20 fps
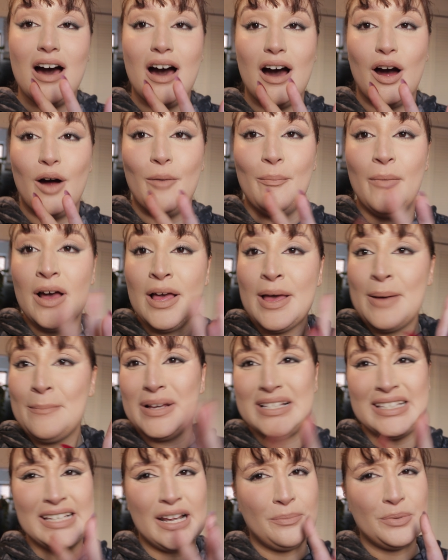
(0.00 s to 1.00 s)

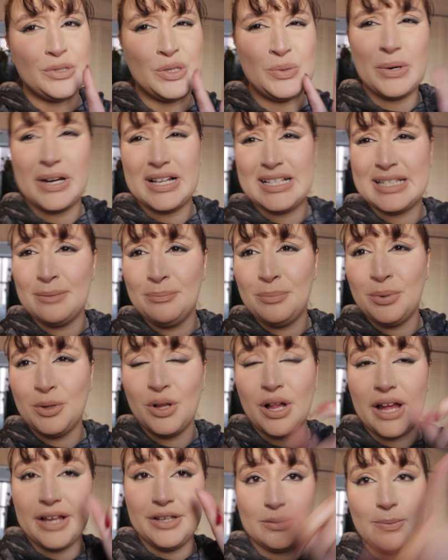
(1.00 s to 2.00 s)
My setup was pretty
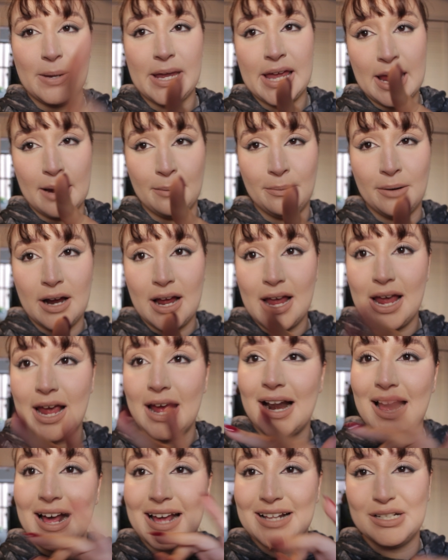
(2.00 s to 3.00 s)
simple. I used my camera
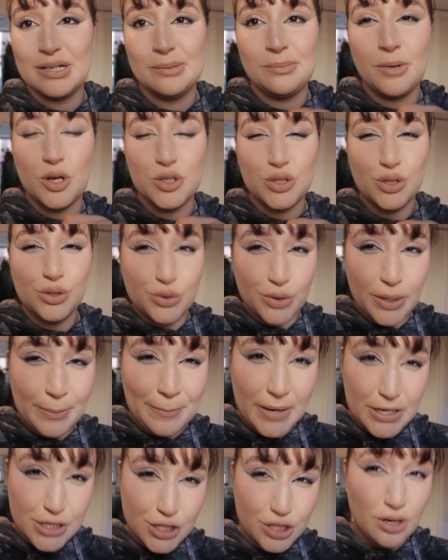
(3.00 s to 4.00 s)
and I ended up also doing
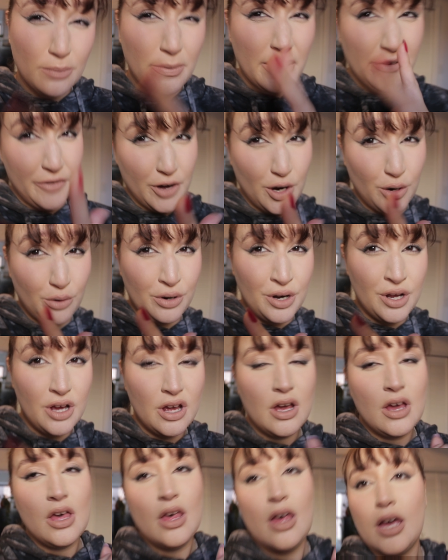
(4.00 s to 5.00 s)
pictures on my phone
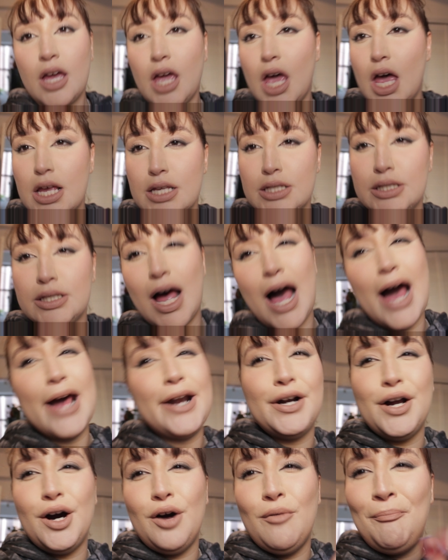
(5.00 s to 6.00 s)
because, I
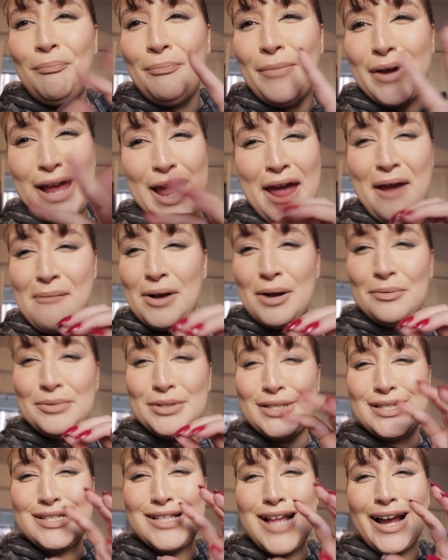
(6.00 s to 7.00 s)
don't know, my camera
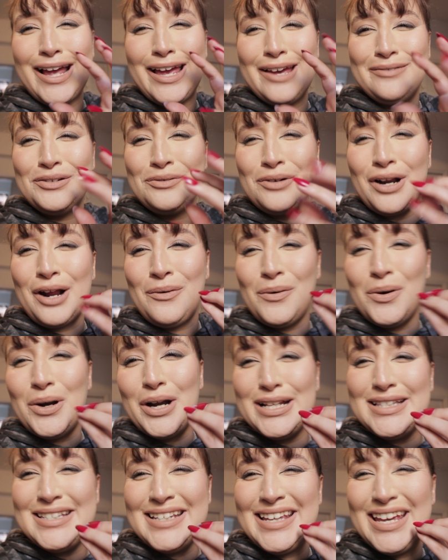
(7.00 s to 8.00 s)
was just not giving what I
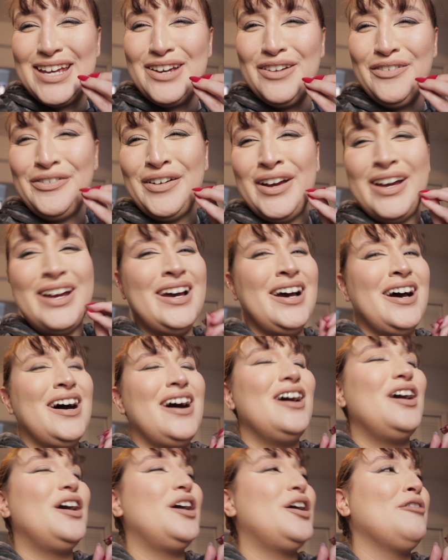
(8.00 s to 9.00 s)
wanted it to give.
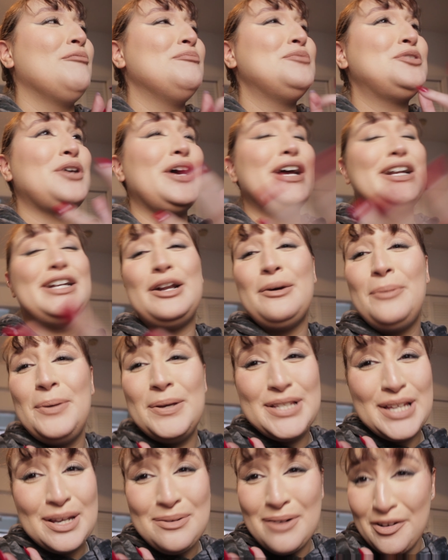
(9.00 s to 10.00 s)
So I ended up
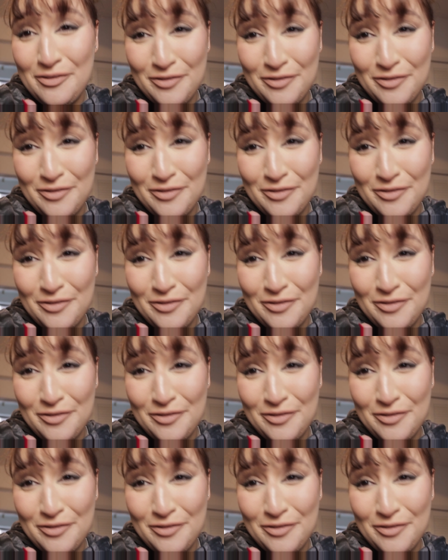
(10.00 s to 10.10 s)
using my